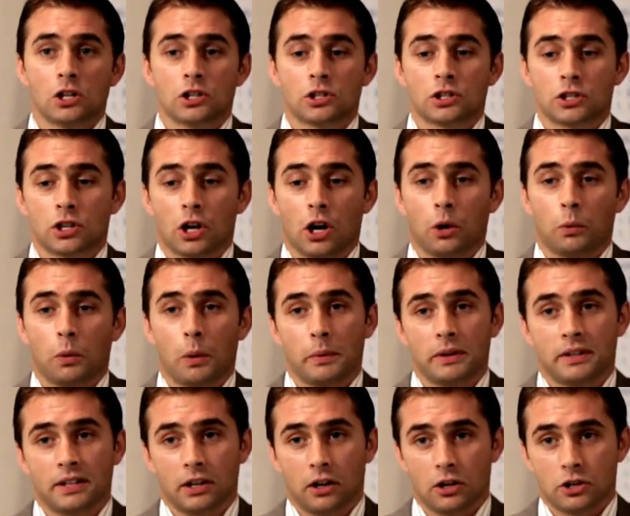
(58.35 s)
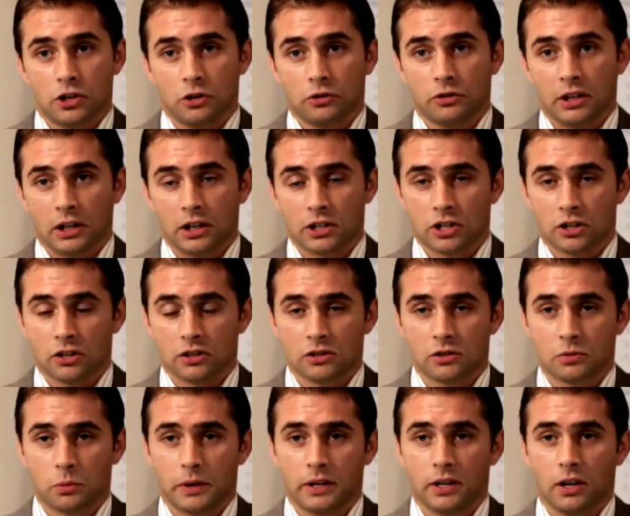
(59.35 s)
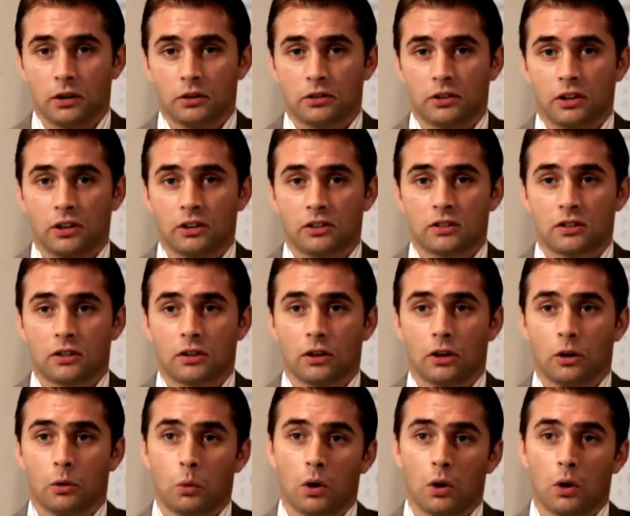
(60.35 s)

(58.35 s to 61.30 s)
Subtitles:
So when we did our due diligence, we noticed that